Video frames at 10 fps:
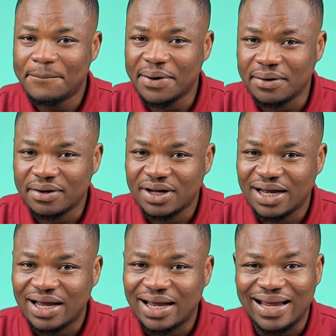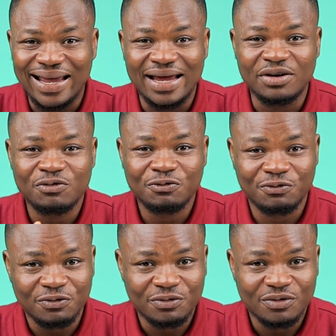p, and
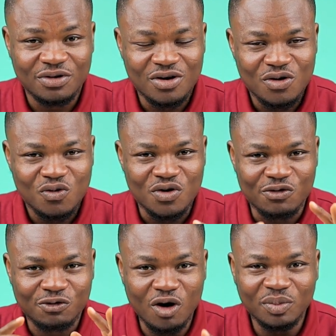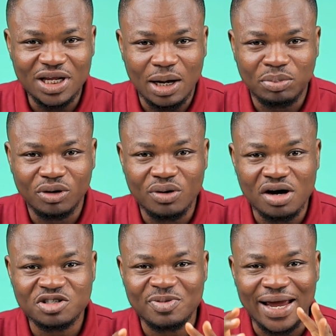f, we form their
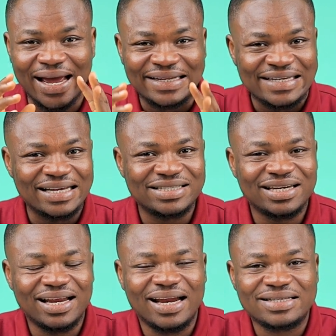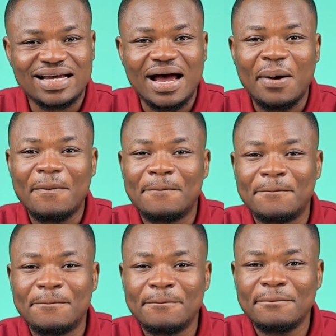plurals by attaching the letter
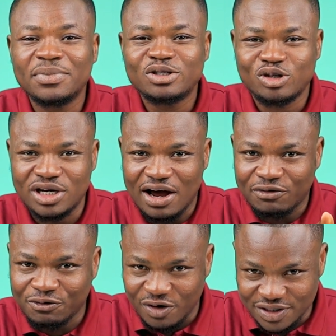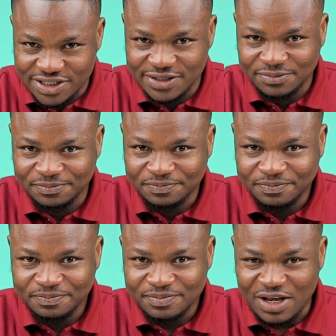to their front.
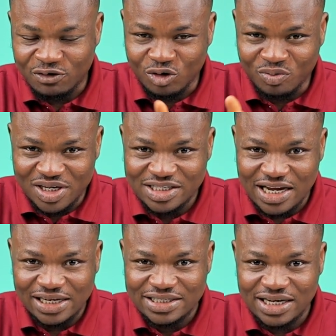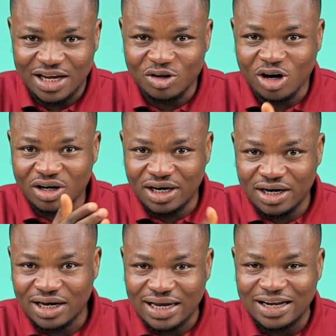If you missed that and you're on
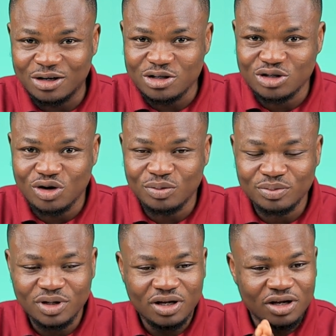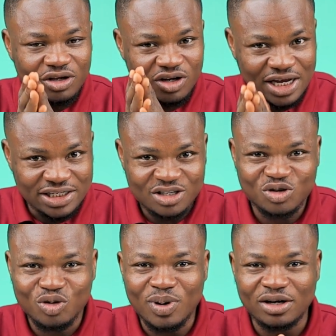learnakan.com, you can just
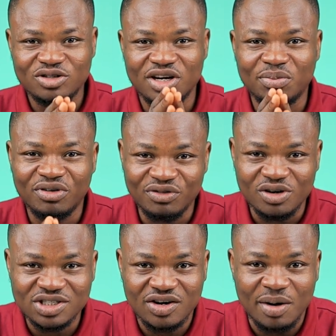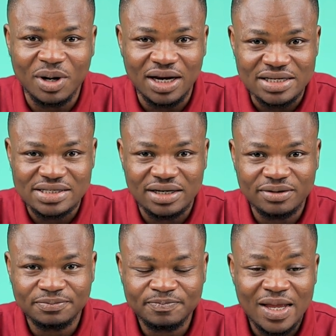go back to the previous grammar
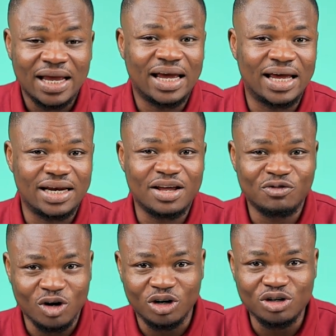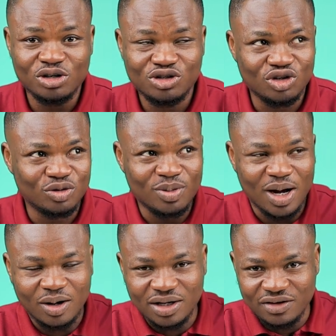lesson, and if you're on YouTube,
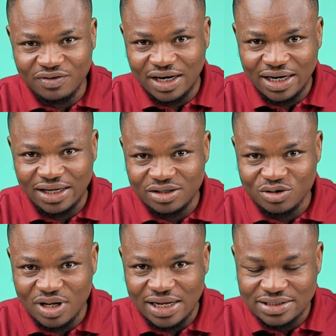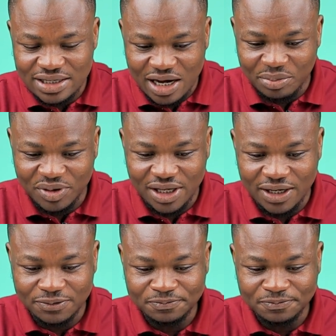I'll leave a link to that up here.